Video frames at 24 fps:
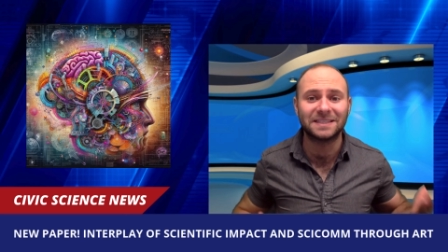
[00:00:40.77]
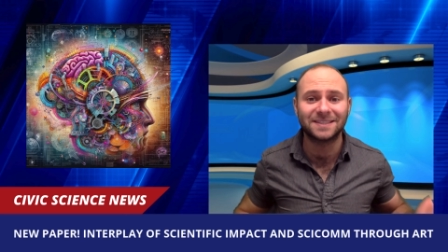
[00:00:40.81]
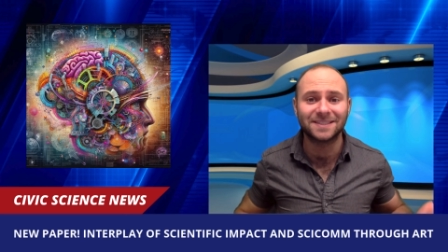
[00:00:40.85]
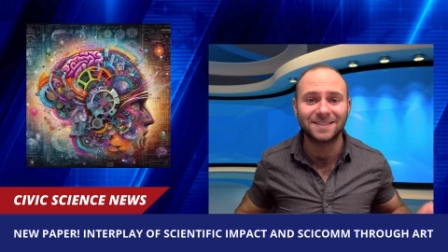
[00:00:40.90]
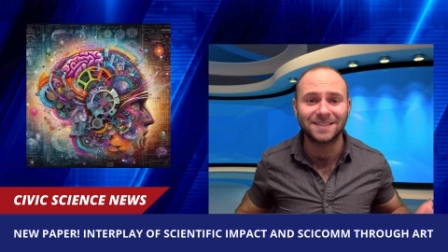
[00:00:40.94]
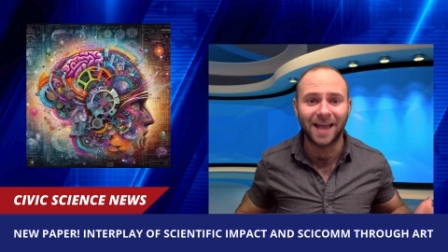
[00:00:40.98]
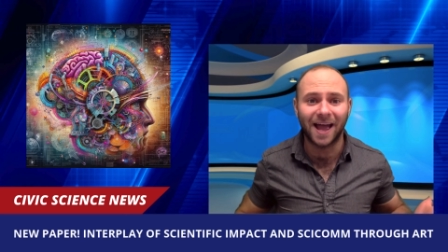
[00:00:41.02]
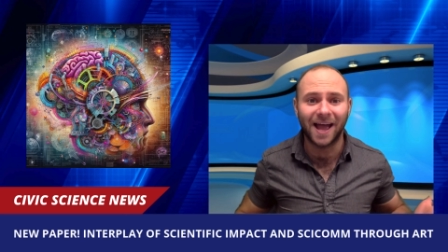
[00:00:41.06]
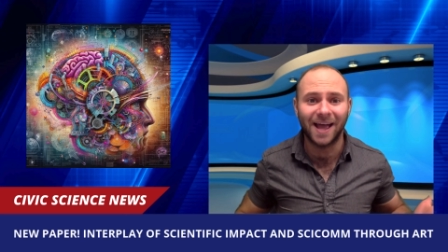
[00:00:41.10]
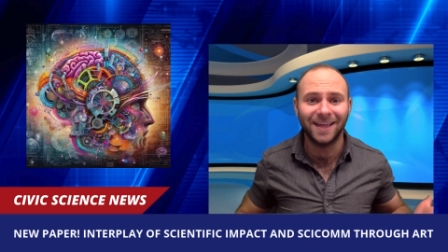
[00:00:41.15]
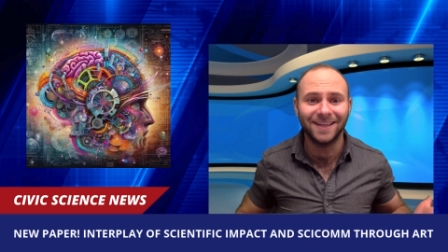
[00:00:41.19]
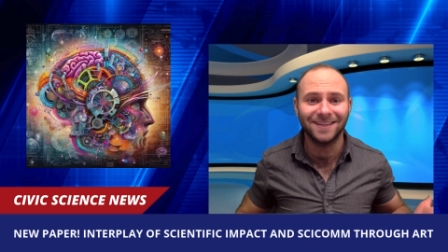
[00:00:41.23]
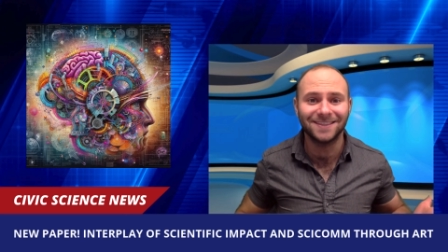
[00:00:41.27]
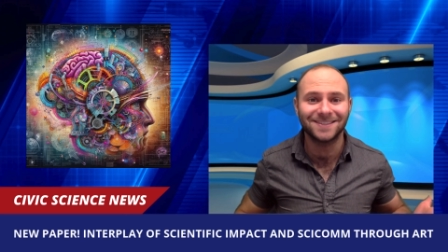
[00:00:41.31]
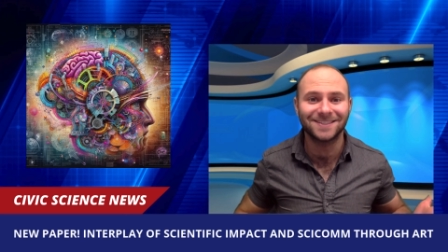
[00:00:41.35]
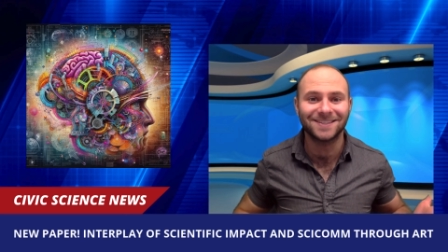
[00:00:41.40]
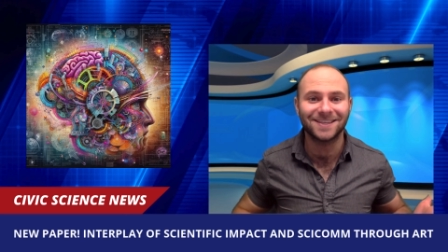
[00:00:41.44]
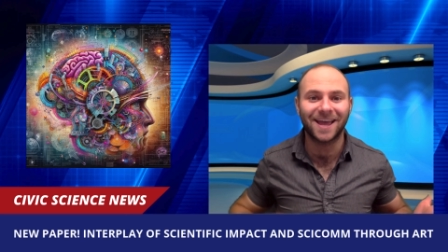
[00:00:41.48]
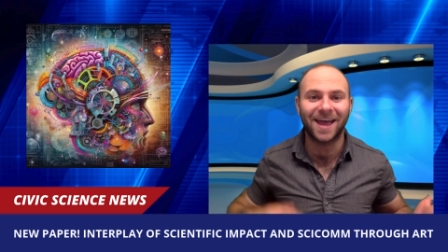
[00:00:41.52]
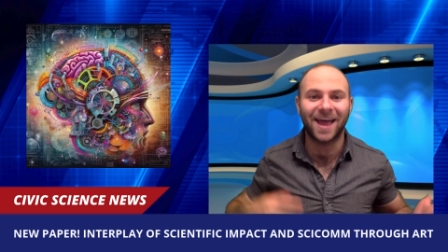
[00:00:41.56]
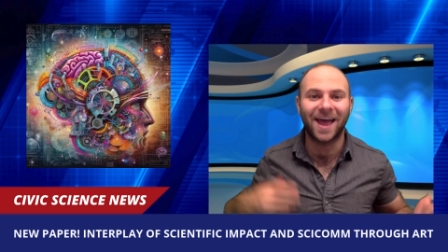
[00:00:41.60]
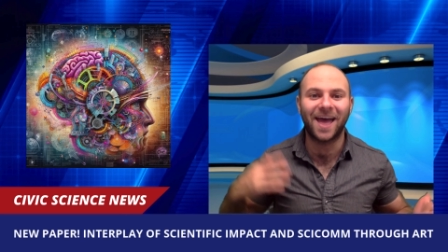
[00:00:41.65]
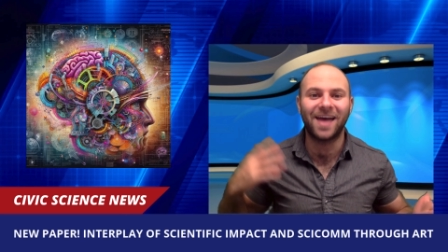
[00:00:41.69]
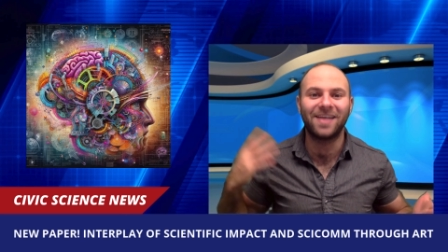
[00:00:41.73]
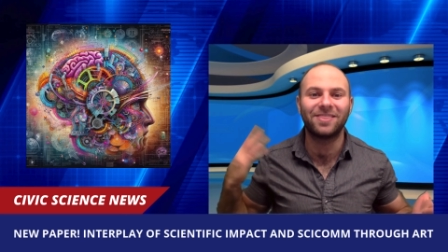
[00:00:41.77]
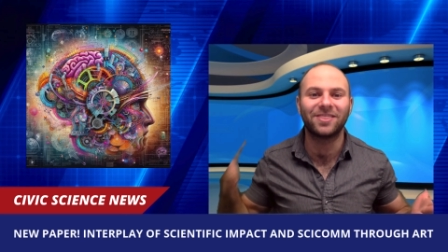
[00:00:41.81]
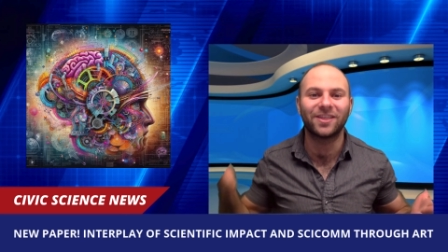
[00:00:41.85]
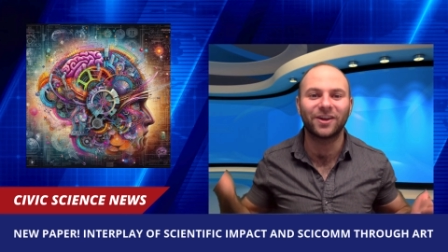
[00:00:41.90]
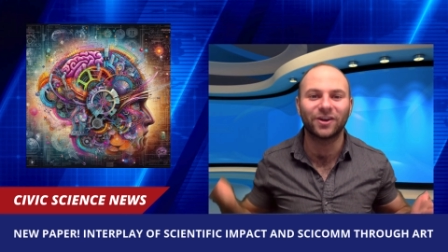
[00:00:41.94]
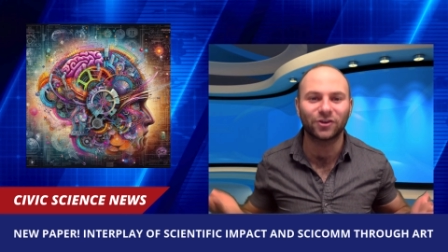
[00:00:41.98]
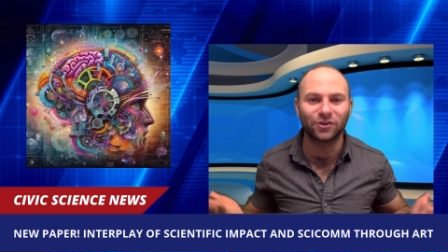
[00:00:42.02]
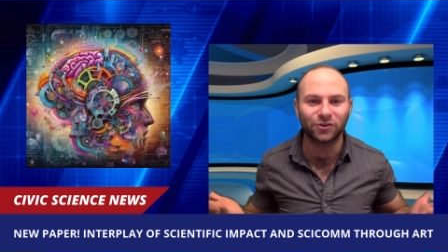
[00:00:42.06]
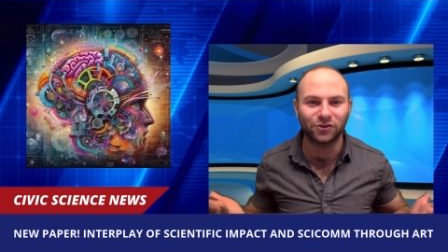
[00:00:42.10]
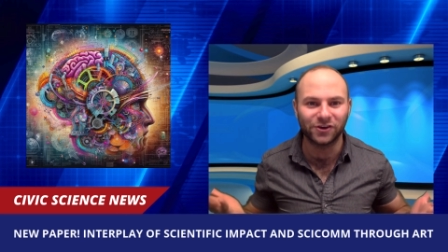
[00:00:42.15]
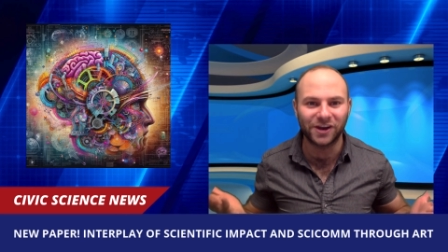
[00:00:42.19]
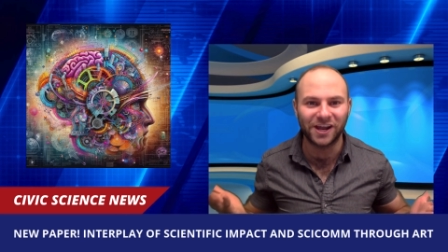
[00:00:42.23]
science and
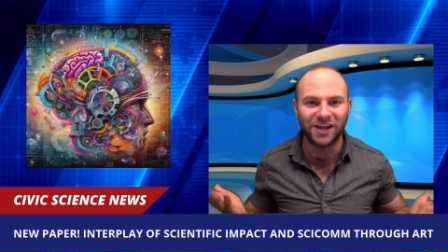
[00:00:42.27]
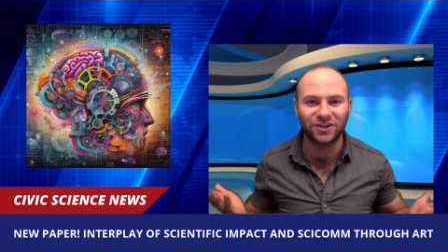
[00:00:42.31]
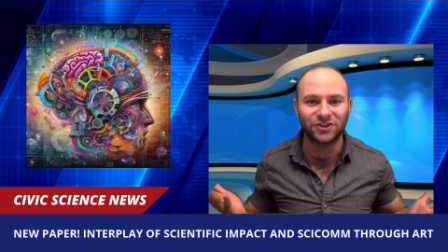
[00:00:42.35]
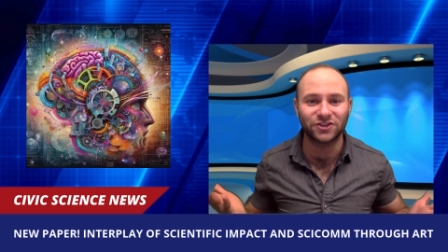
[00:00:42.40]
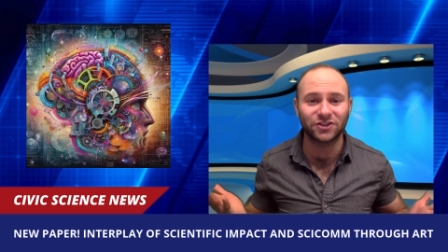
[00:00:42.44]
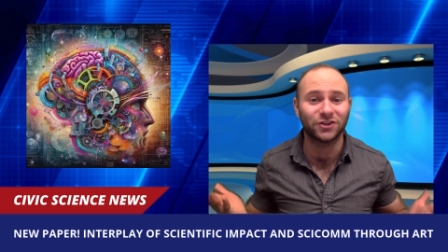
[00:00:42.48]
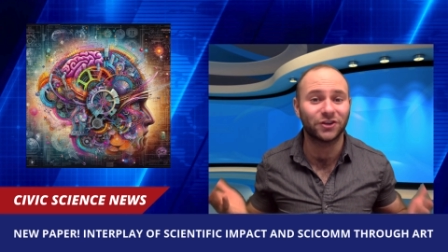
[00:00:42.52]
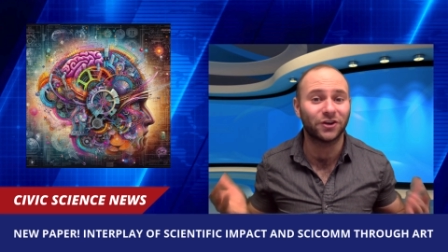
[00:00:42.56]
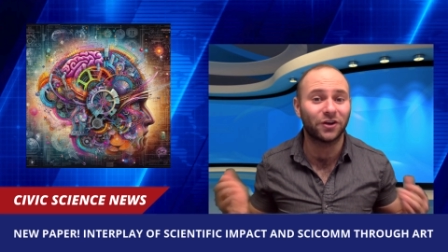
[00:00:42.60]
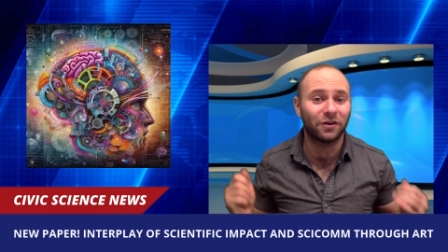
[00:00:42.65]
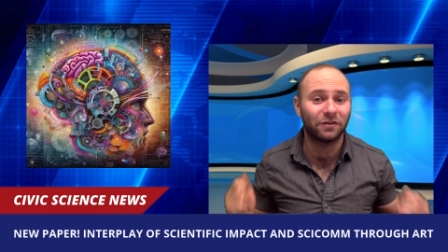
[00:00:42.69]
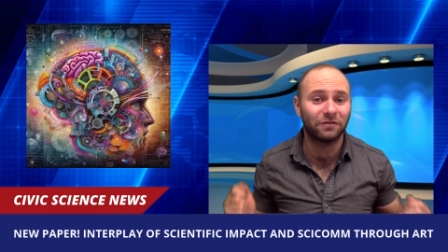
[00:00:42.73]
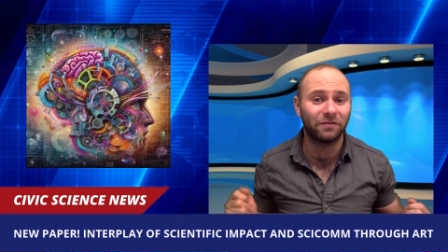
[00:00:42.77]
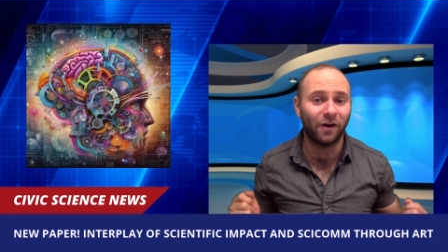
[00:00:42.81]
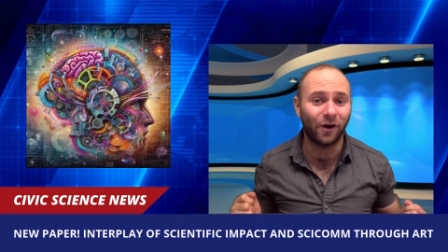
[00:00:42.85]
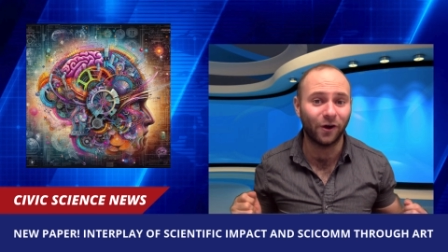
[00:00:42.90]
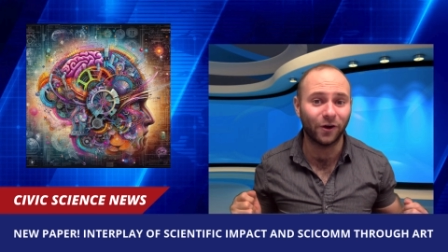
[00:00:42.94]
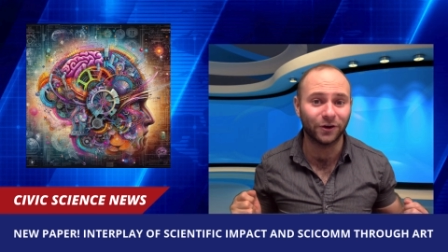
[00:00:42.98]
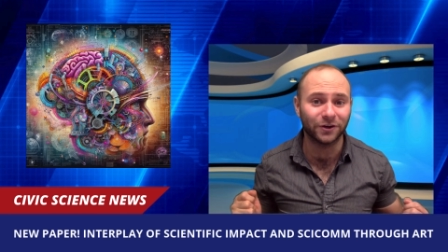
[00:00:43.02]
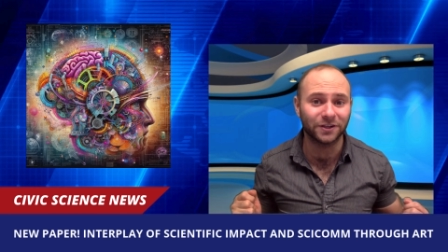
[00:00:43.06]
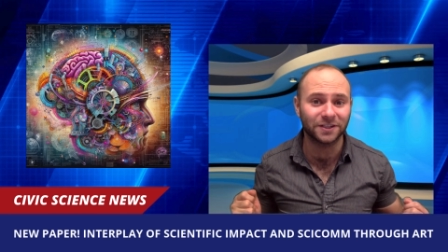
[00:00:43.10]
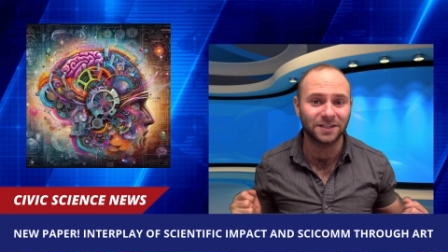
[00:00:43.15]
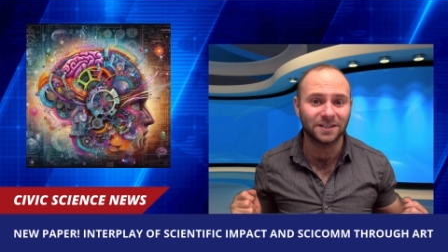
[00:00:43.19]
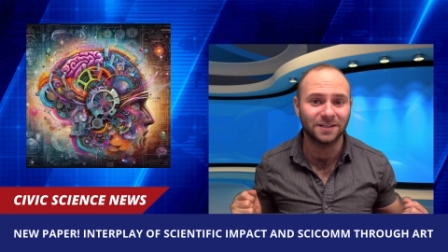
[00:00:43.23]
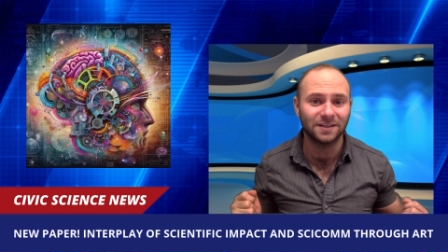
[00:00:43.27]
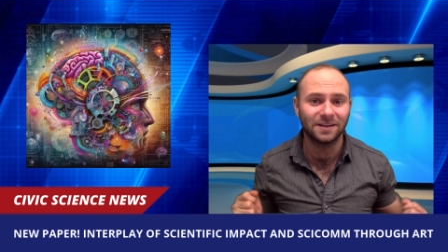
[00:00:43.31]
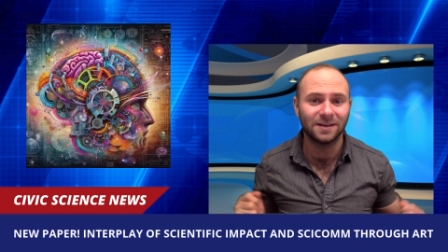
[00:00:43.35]
their creation of art.